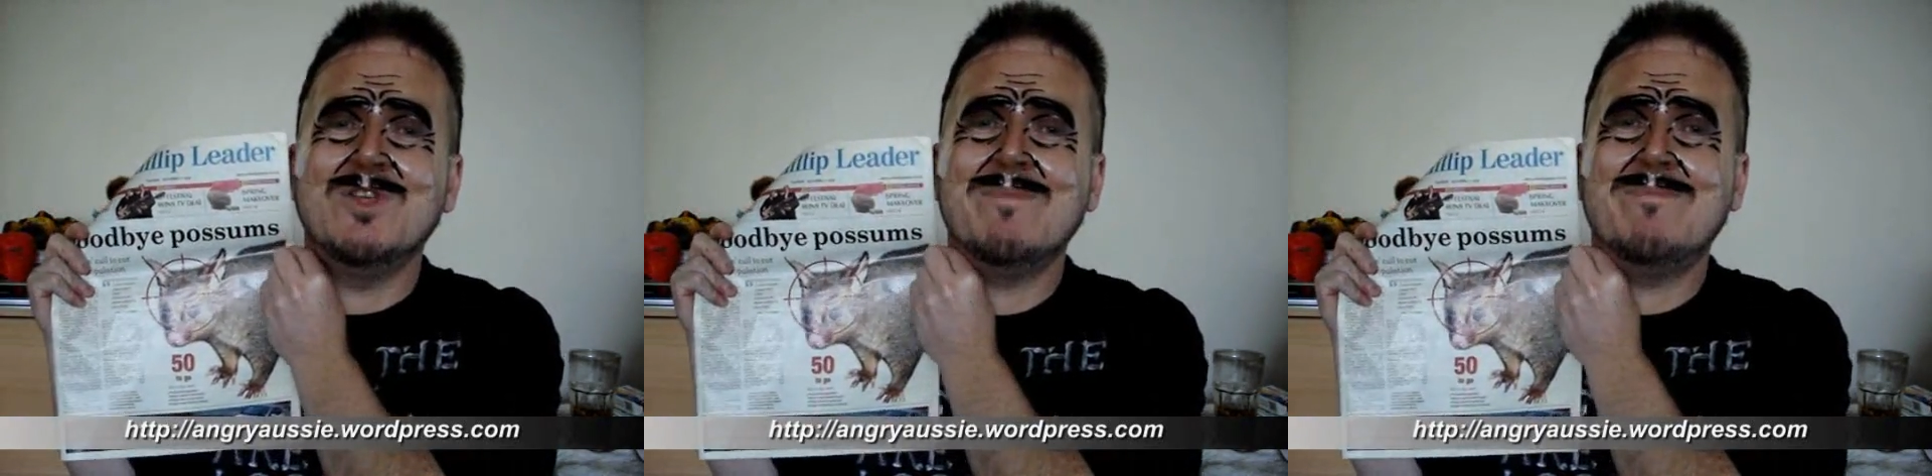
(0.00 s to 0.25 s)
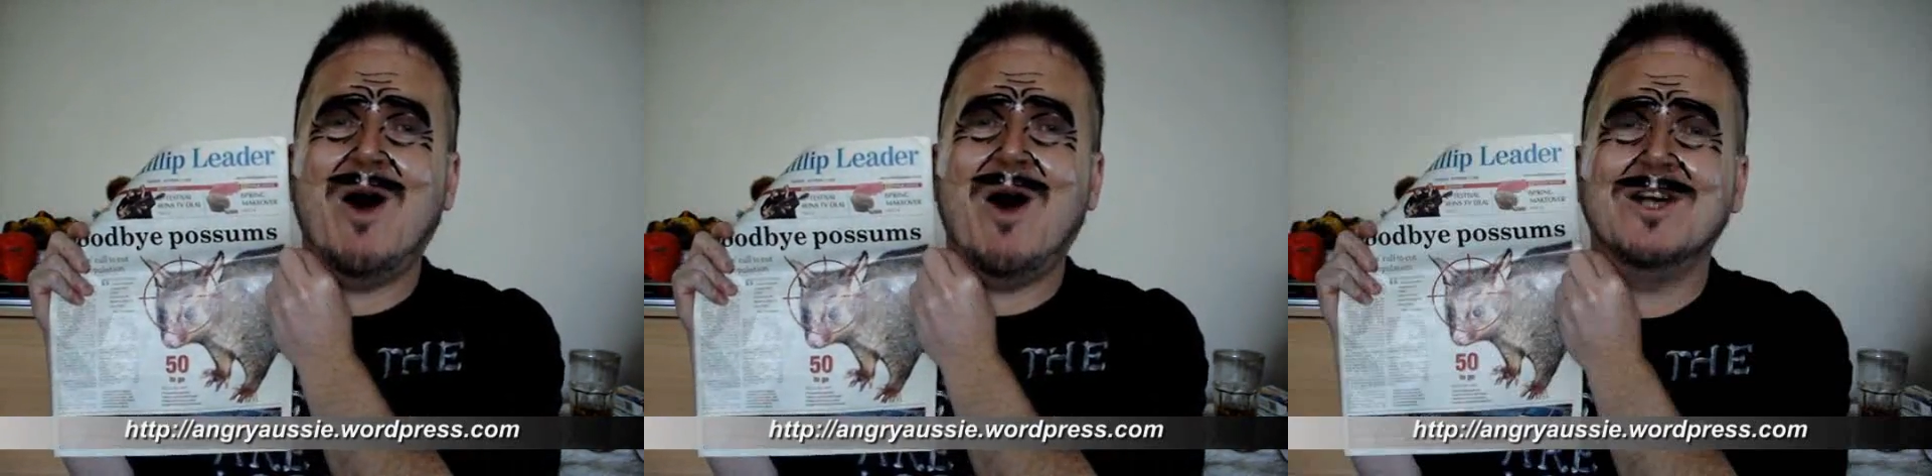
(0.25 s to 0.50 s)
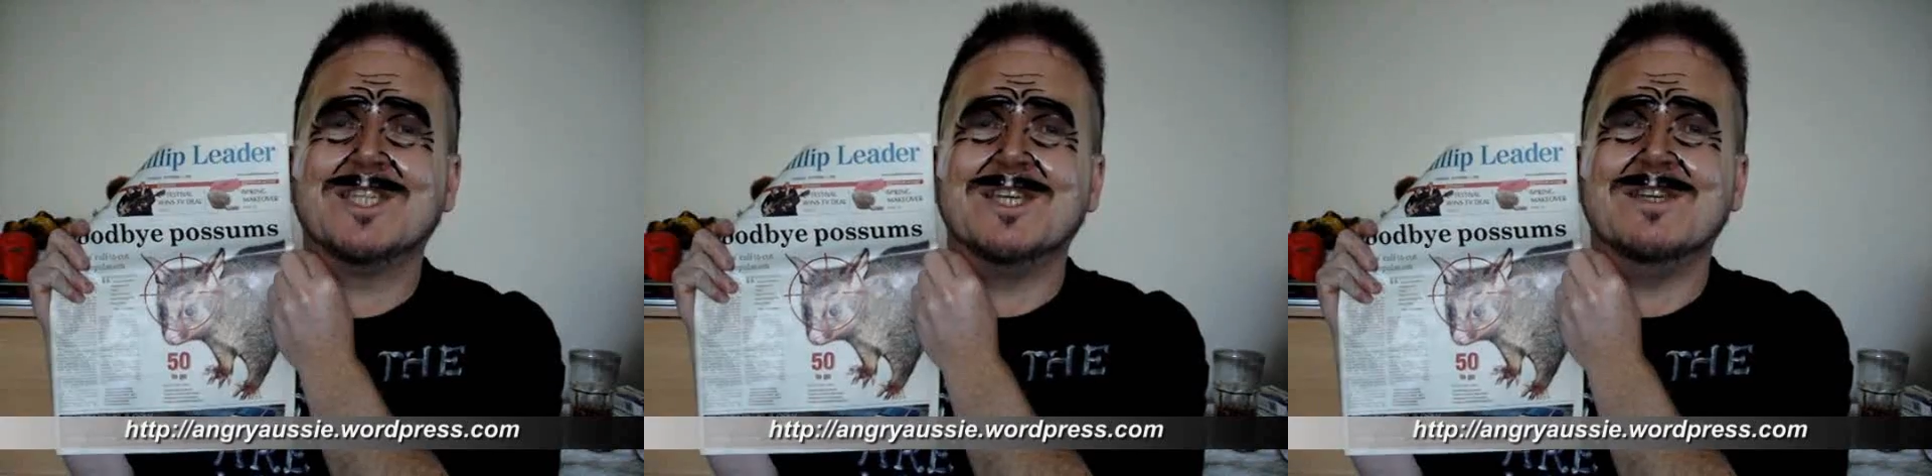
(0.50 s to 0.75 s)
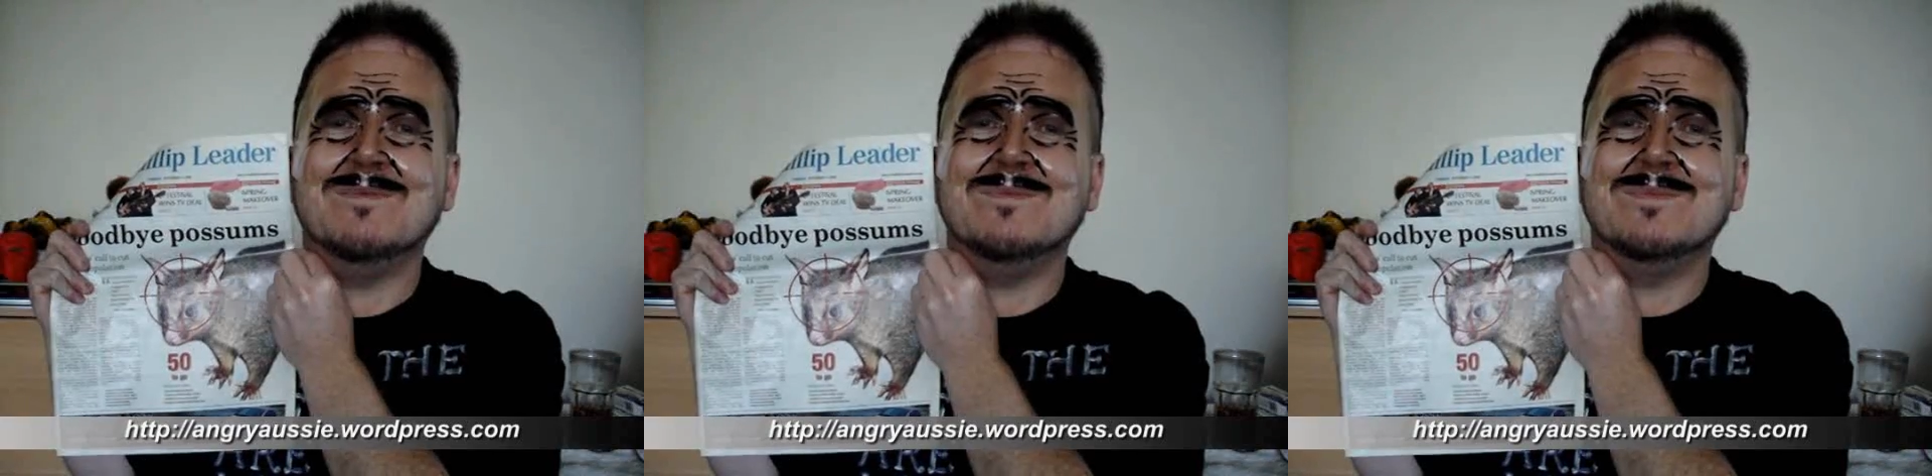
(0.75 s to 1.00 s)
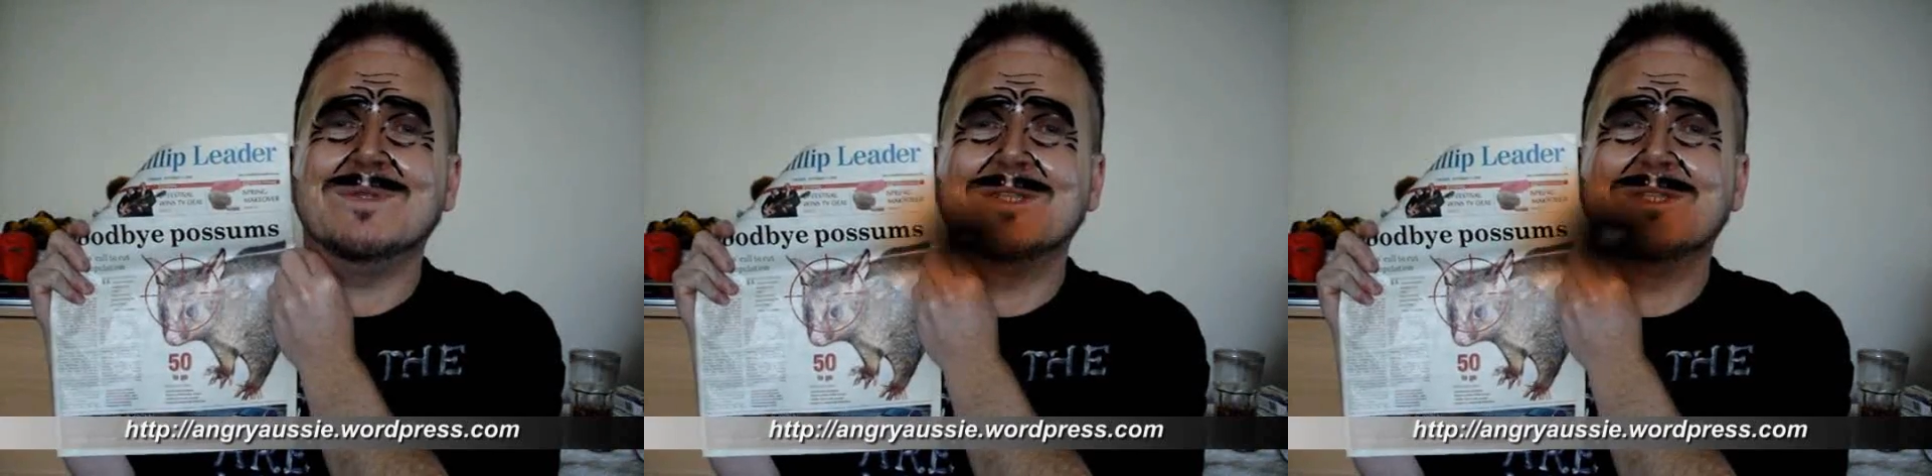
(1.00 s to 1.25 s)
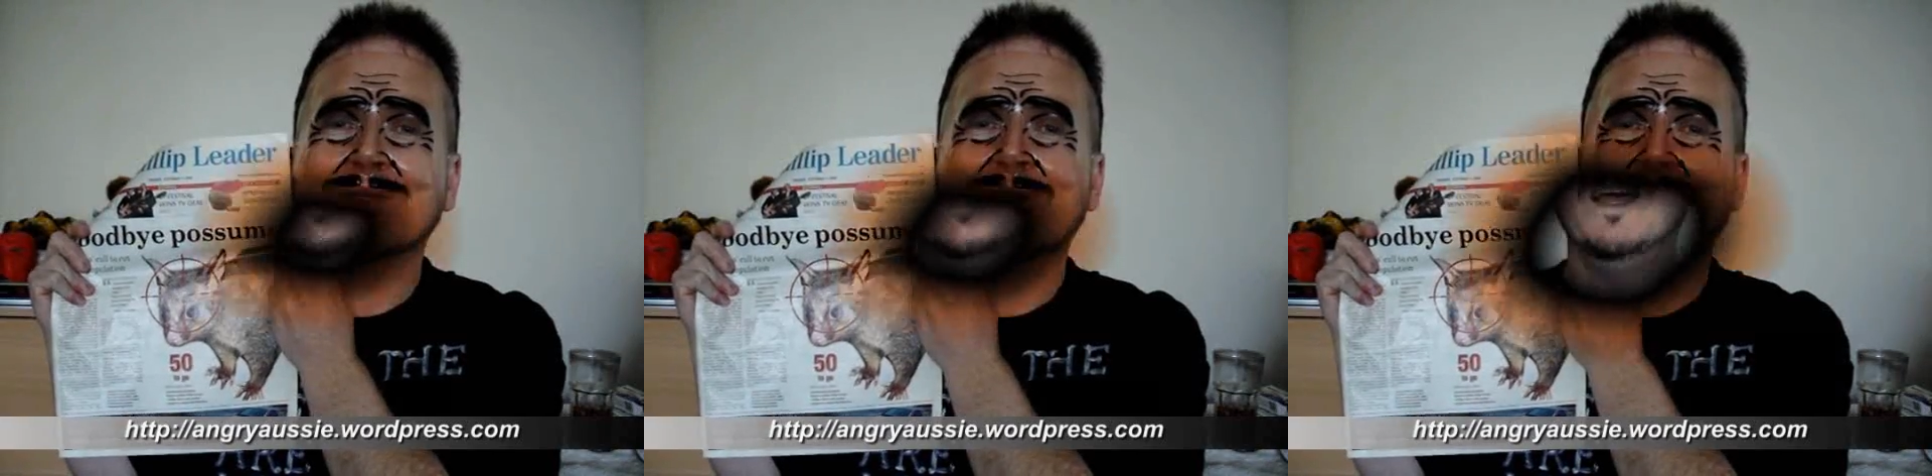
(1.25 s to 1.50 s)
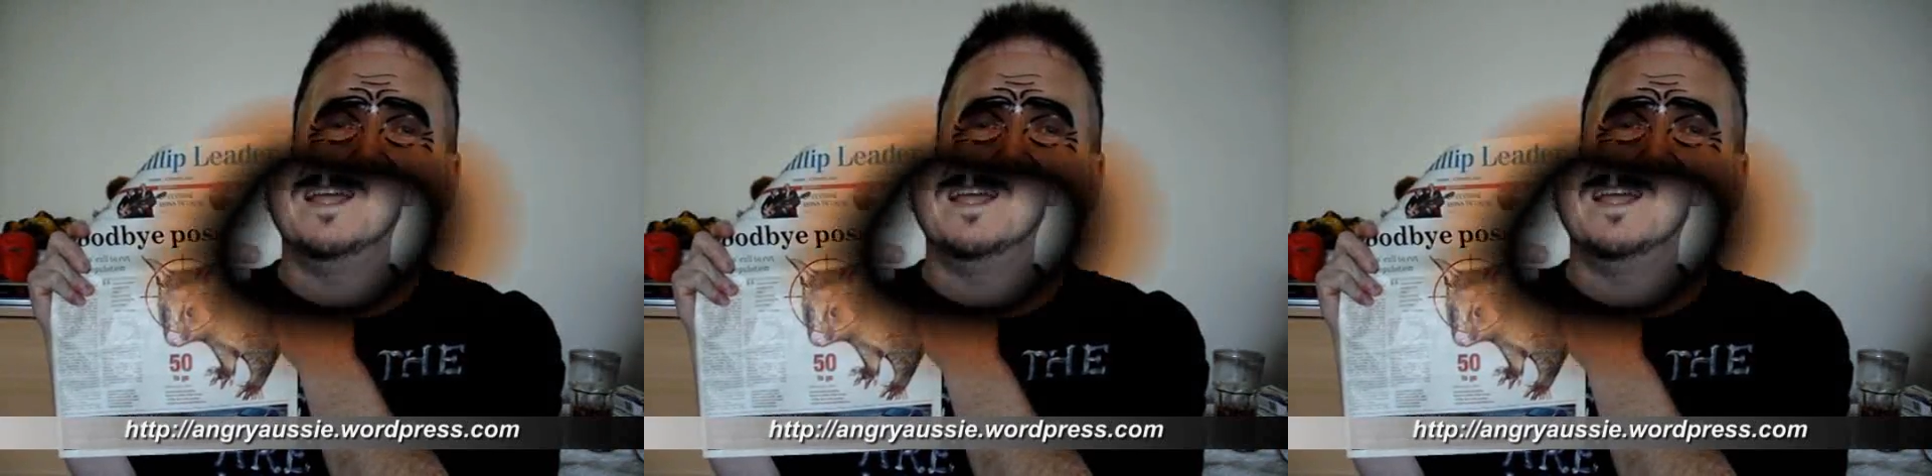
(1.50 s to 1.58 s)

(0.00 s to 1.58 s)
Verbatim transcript: all the possums.